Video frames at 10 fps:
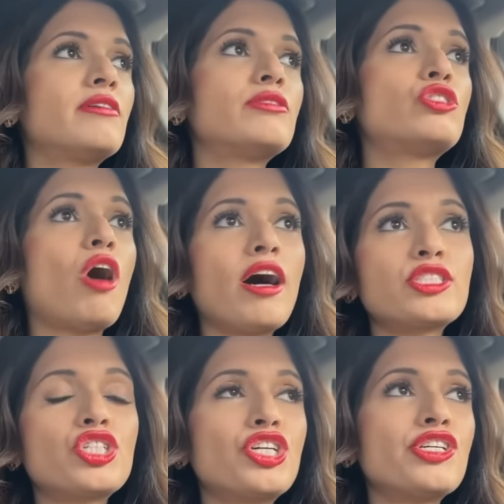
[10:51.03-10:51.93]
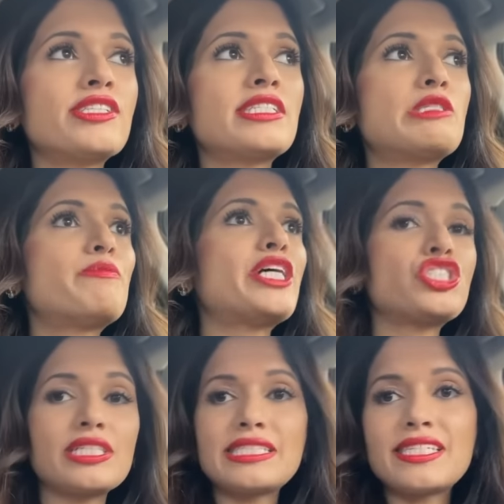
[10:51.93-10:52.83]
doctors,
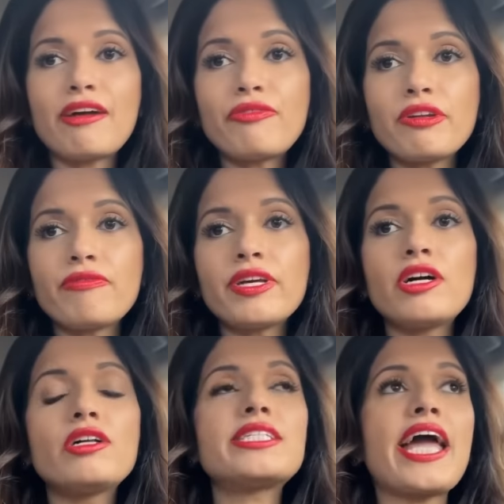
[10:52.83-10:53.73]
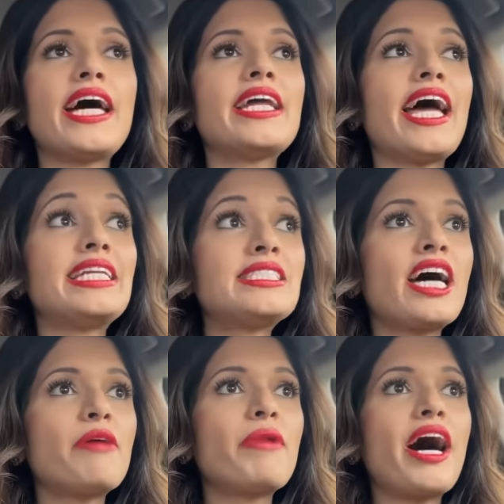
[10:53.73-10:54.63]
specialists in every field. And
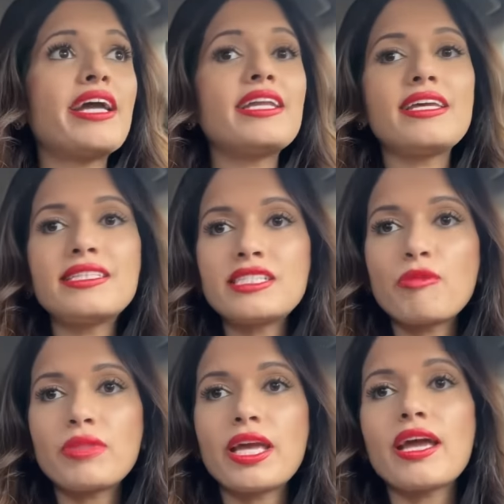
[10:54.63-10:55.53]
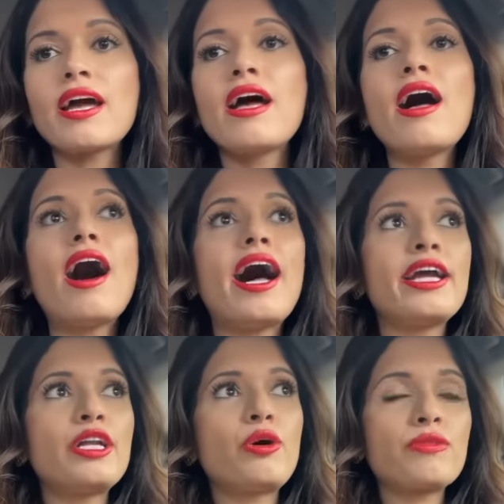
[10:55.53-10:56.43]
anytime I need something, I
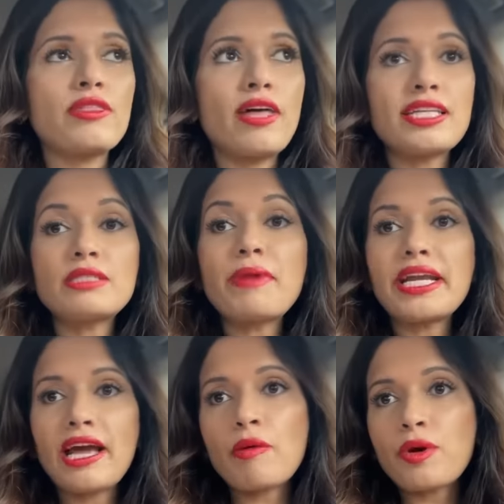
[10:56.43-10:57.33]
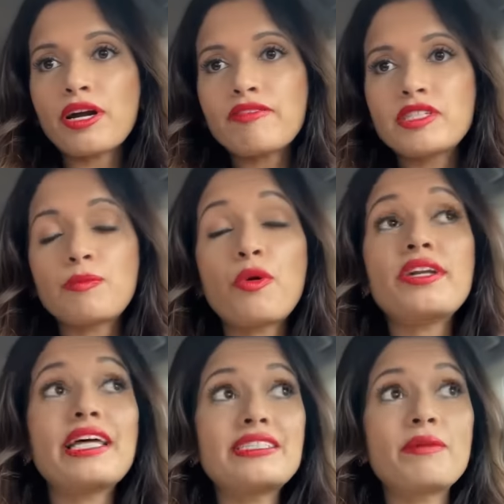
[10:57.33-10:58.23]
know that that's my network of support.
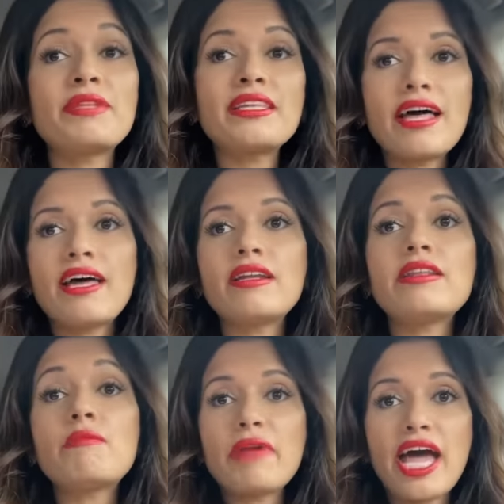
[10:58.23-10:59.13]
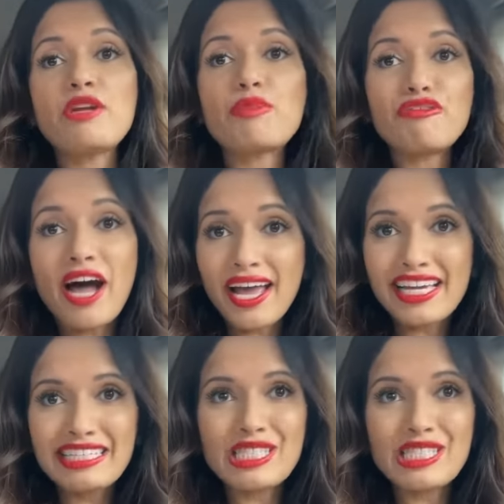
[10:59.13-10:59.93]
That's something that the man provides